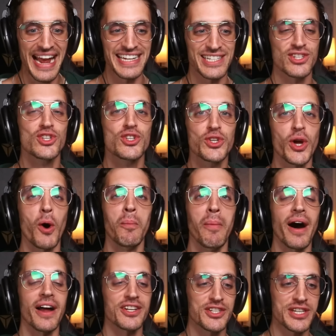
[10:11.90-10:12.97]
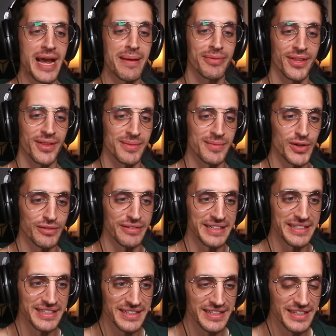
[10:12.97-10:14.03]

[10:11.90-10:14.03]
add so much depth to the movie.